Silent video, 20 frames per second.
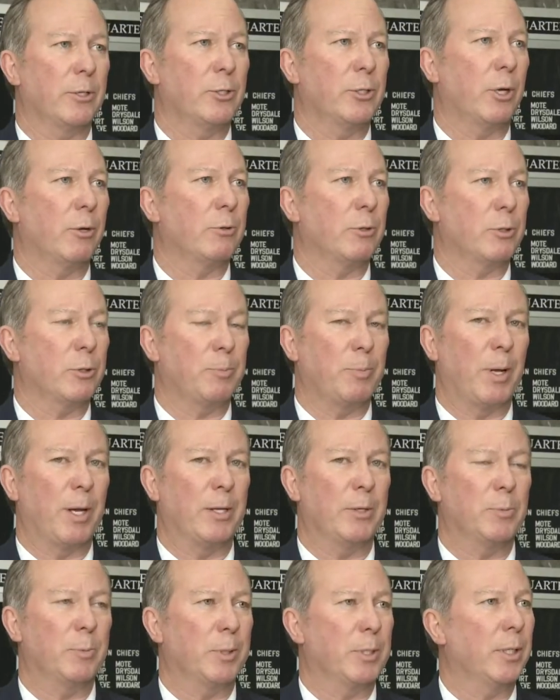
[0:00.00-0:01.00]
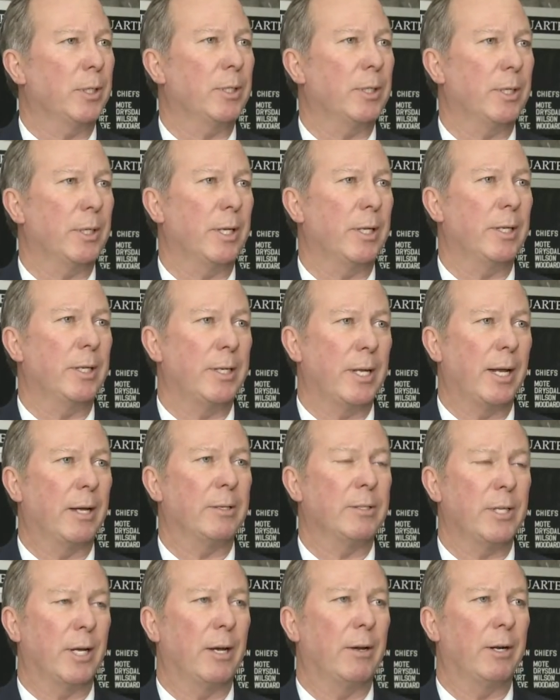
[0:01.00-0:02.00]
shelter space, particularly in the
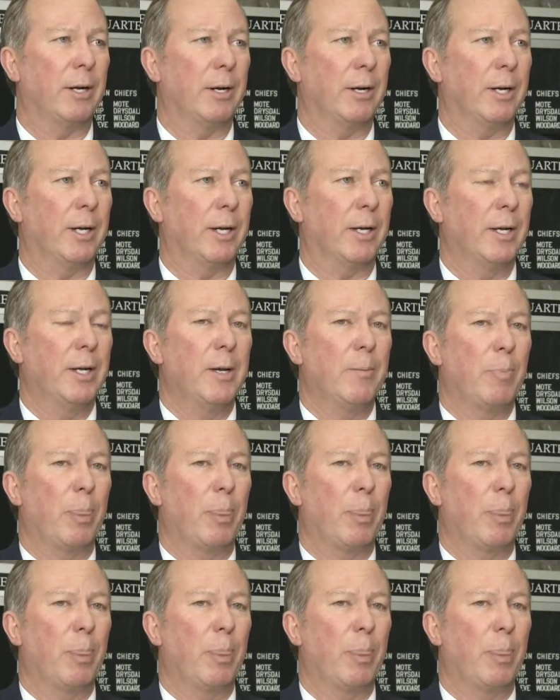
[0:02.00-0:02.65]
downtown area.